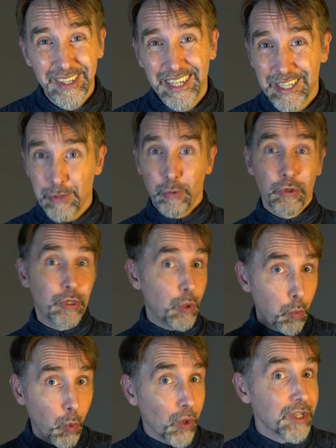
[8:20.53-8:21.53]
That's what the
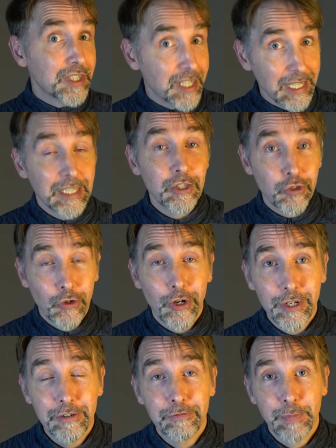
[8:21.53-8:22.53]
wanting
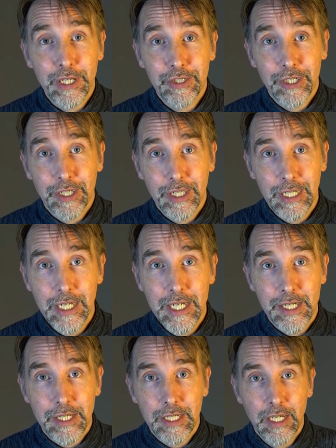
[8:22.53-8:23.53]
drive basically
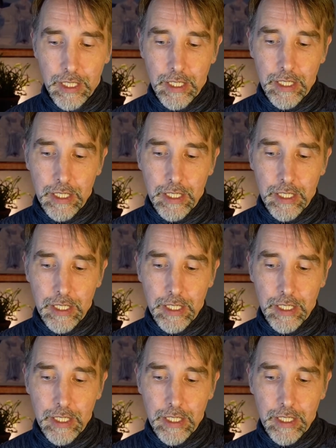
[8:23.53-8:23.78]
is.